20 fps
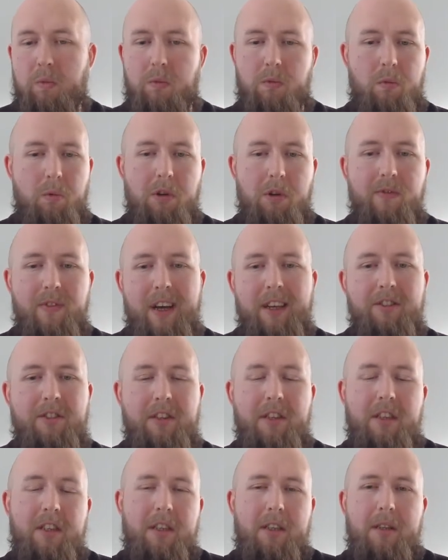
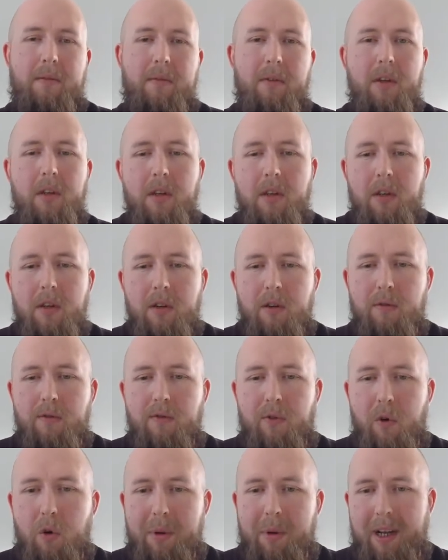investing
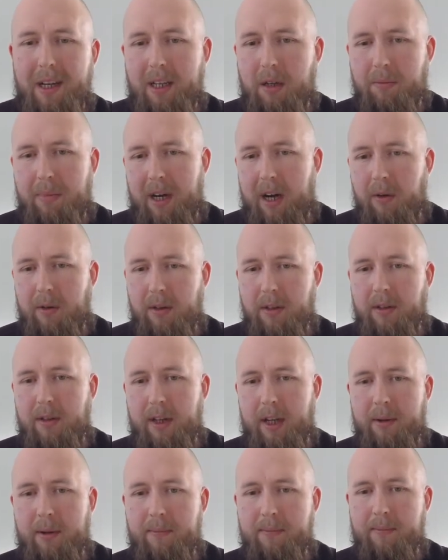£4 billion into
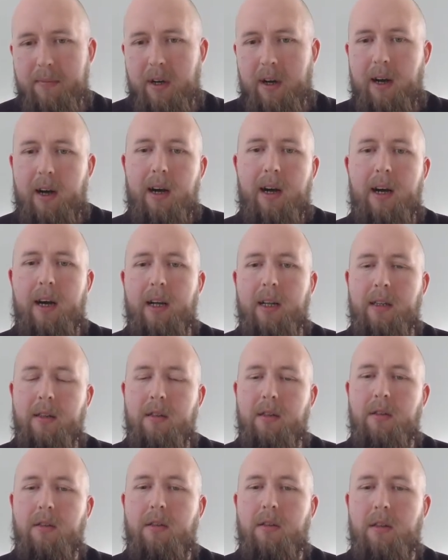that,
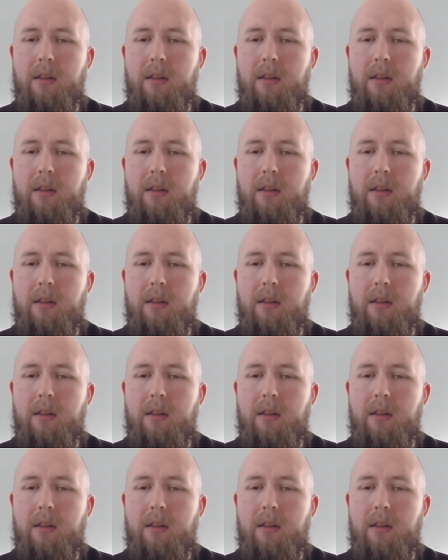and